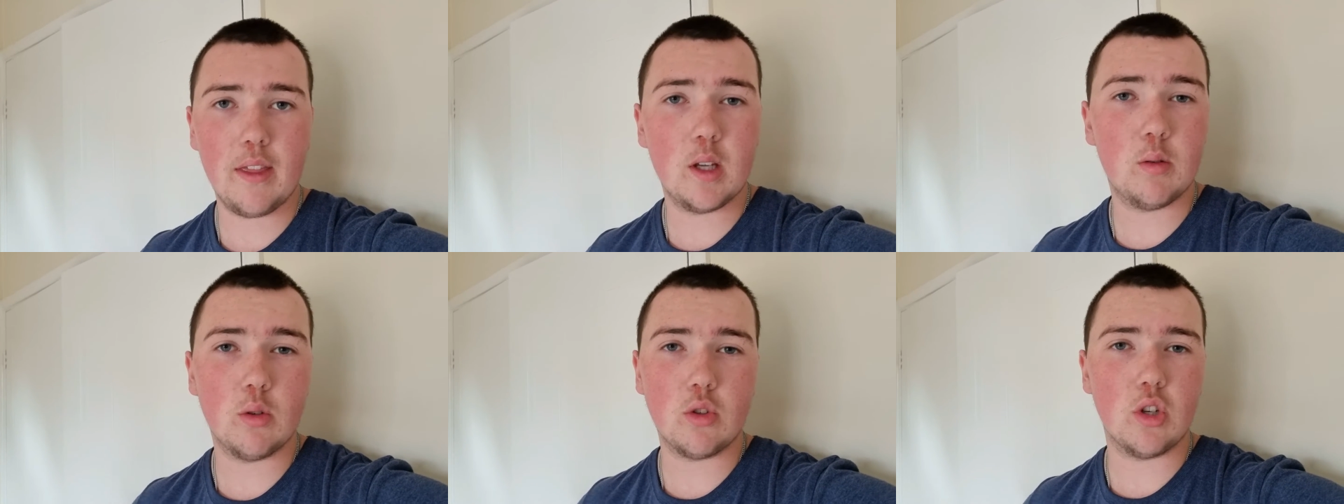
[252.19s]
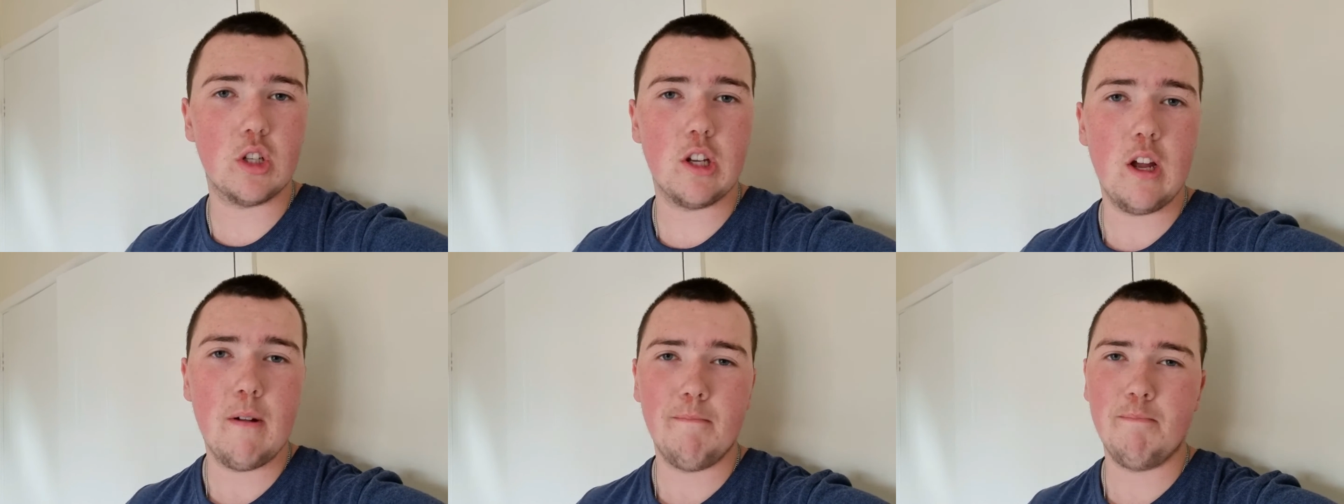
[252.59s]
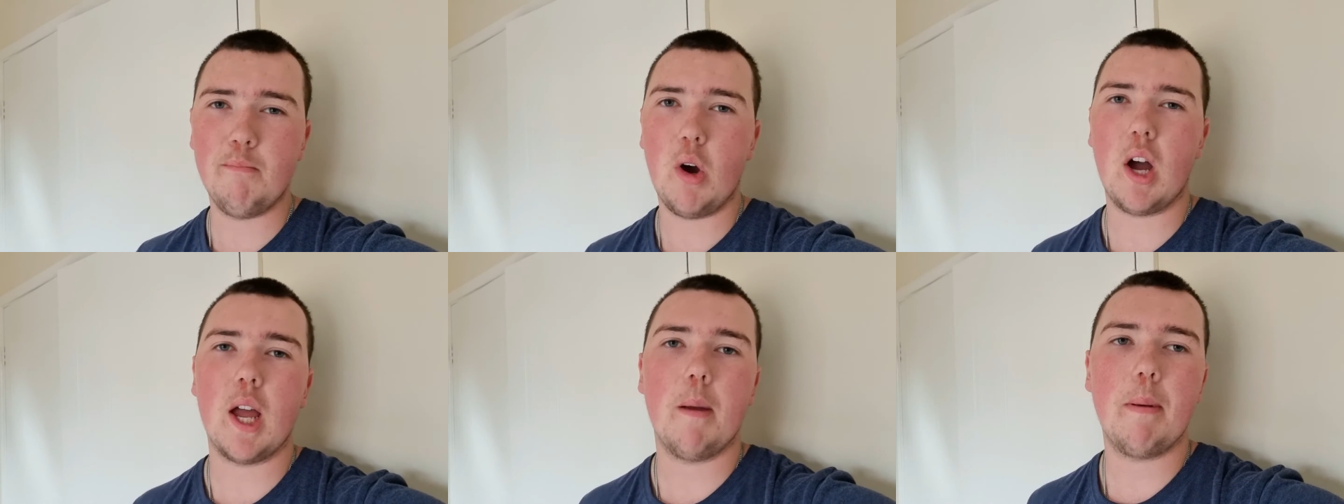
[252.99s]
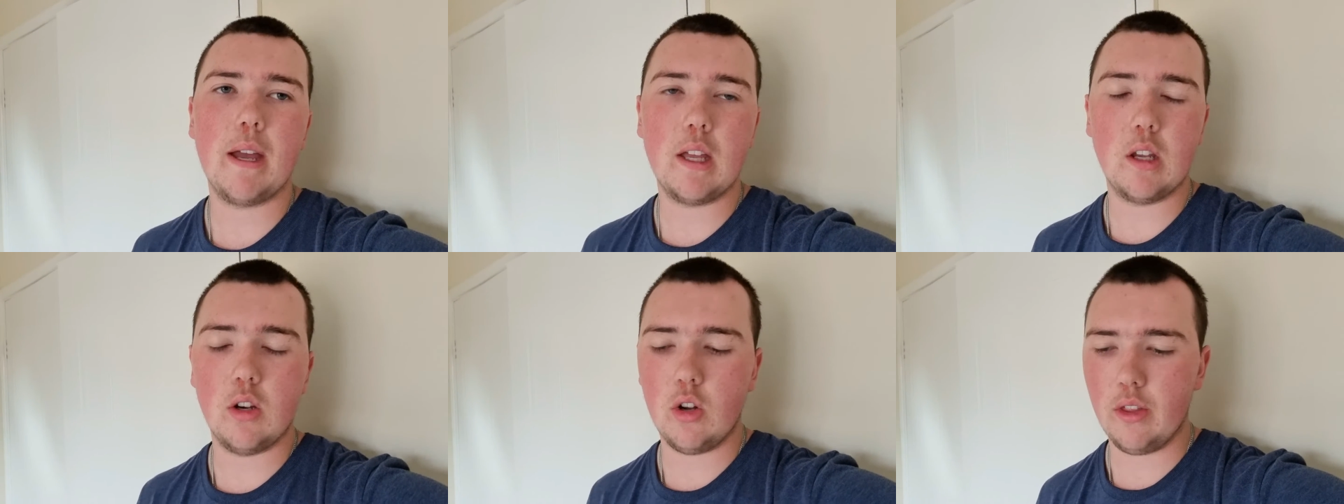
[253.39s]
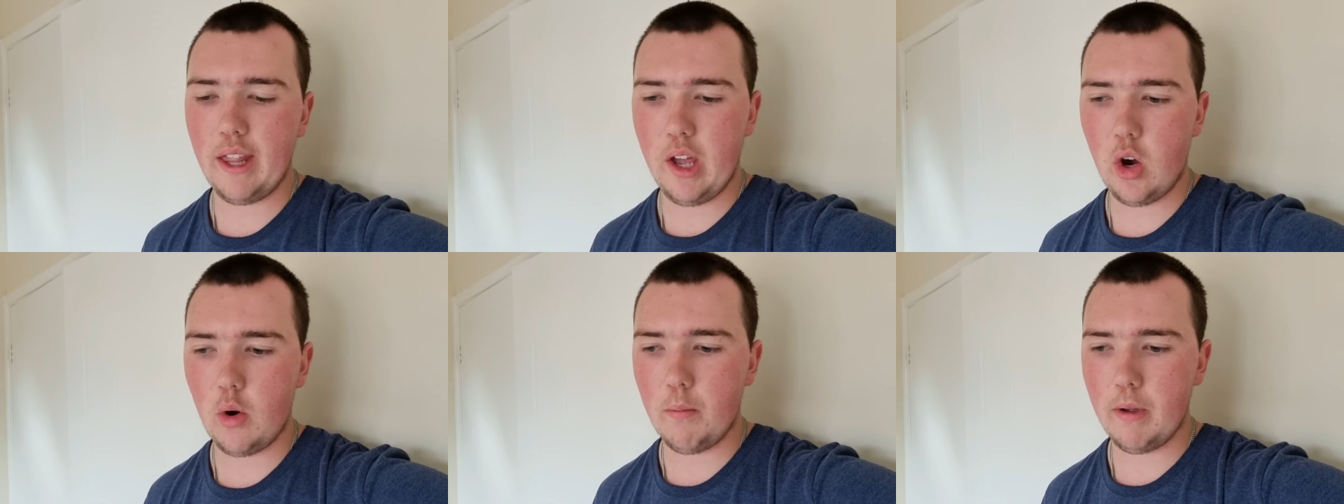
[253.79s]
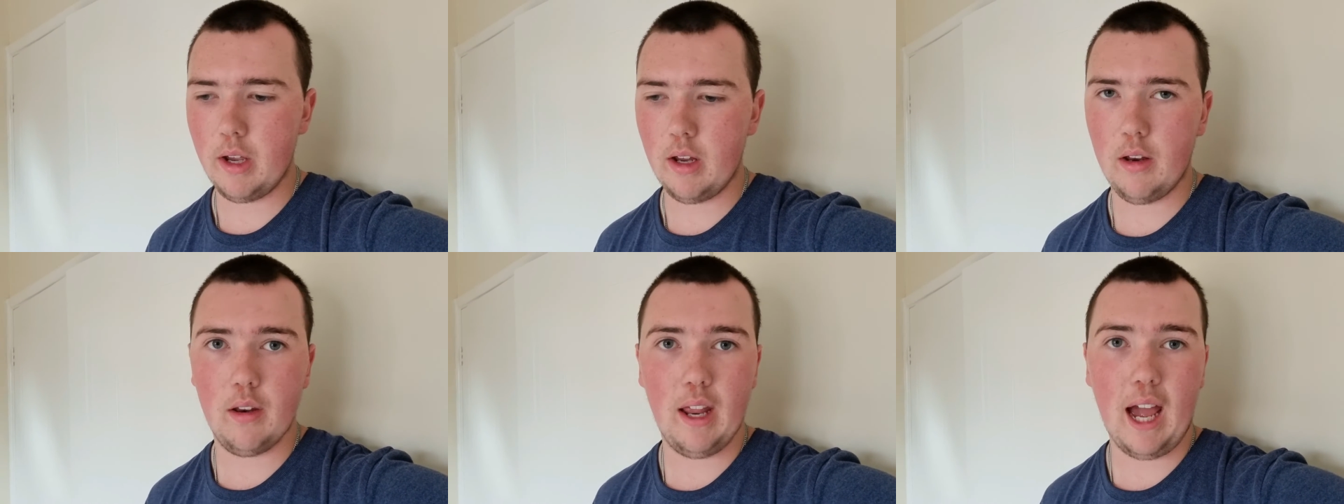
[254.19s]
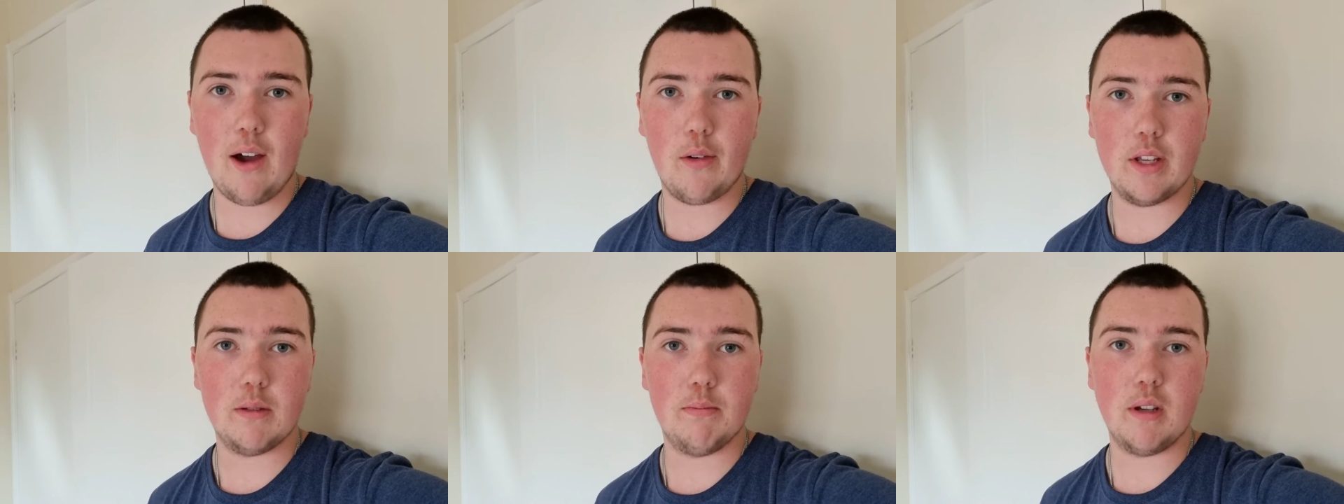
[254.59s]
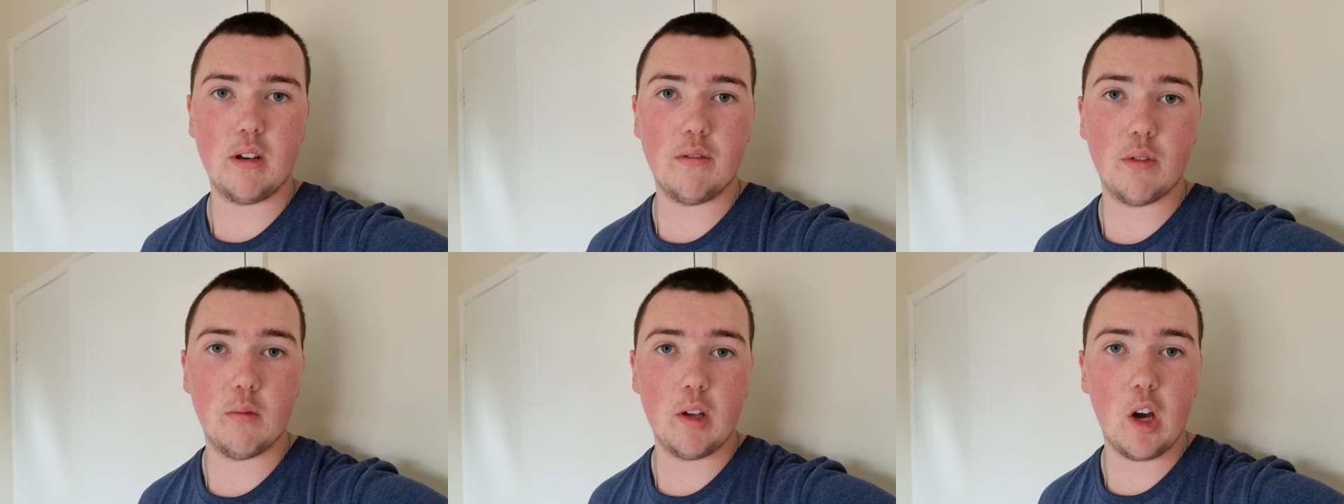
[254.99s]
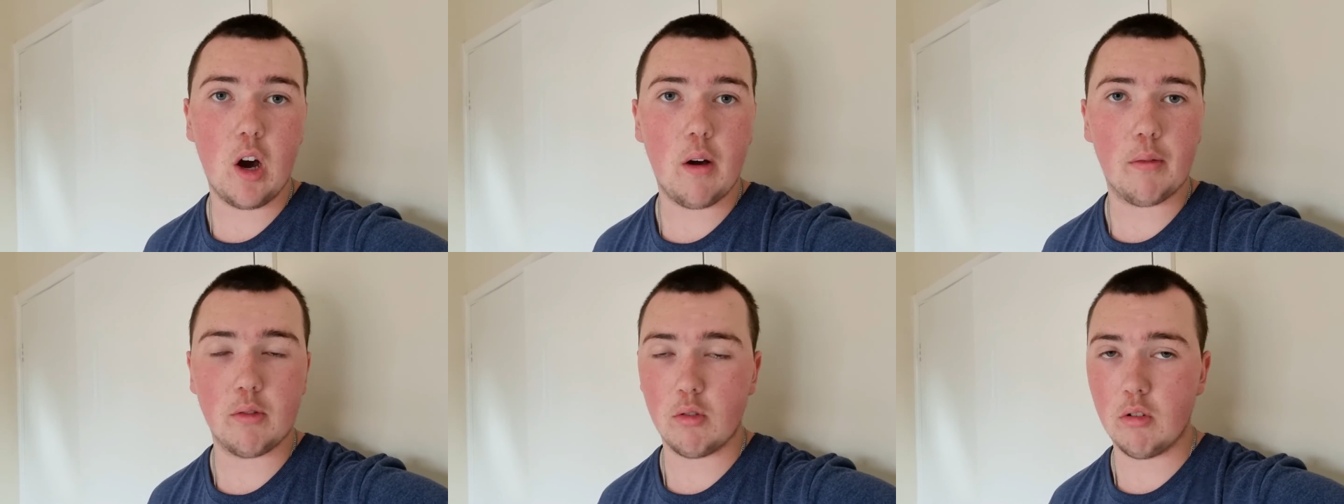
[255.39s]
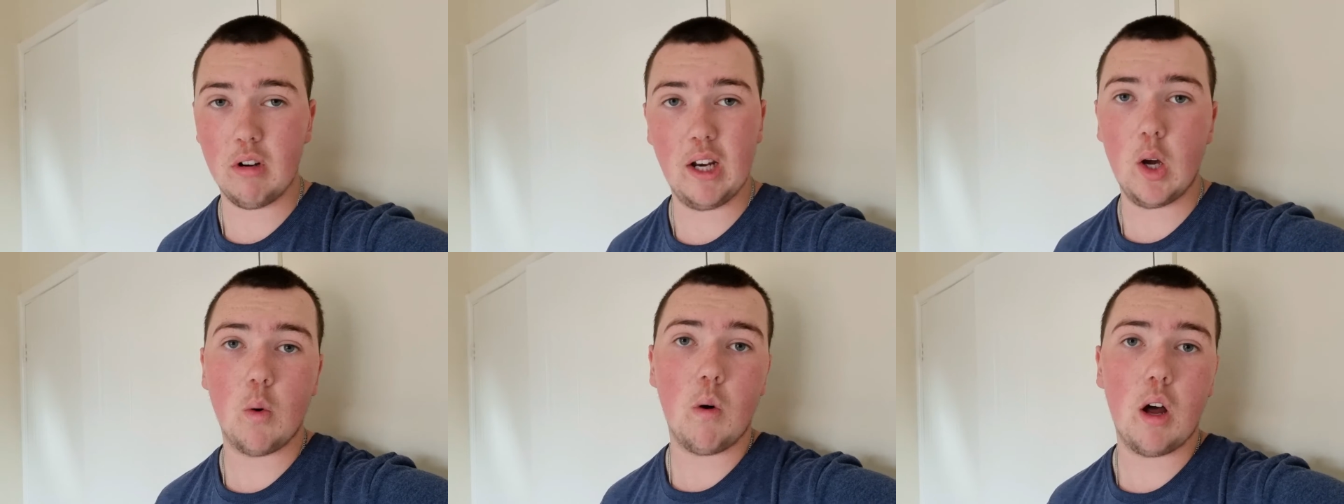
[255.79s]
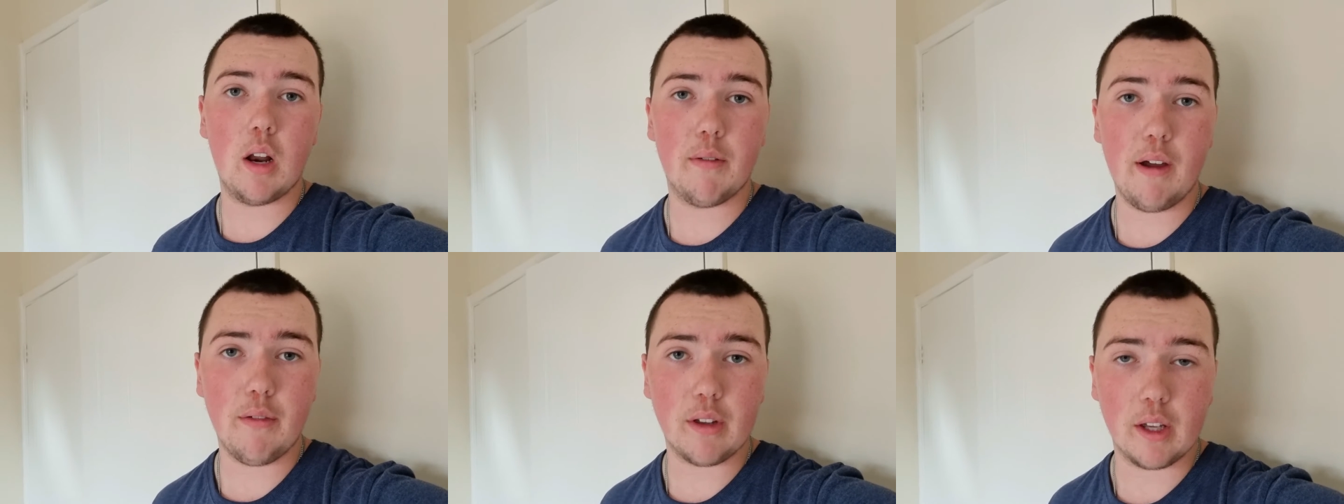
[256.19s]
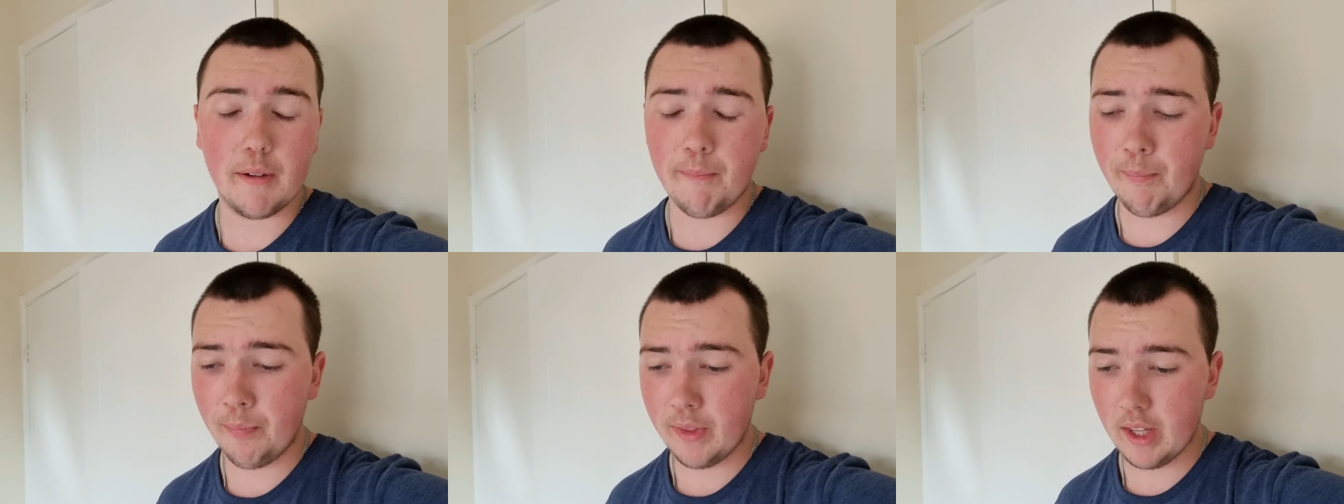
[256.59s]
This was just my opinion on the helmet and how it's been for me after a little while of having it.